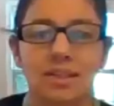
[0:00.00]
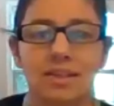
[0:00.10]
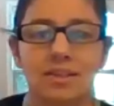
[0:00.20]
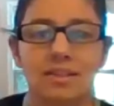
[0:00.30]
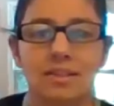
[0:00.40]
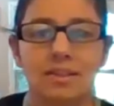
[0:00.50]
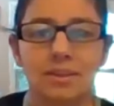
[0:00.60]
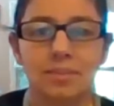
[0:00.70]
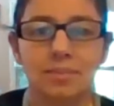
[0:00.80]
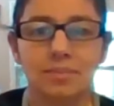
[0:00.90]

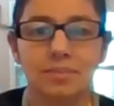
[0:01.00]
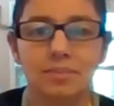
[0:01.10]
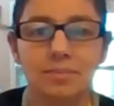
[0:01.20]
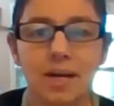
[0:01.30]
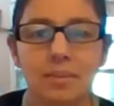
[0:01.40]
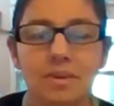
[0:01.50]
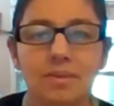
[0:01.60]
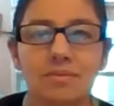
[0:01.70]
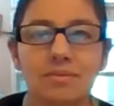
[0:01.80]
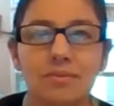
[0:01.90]
that, I mean,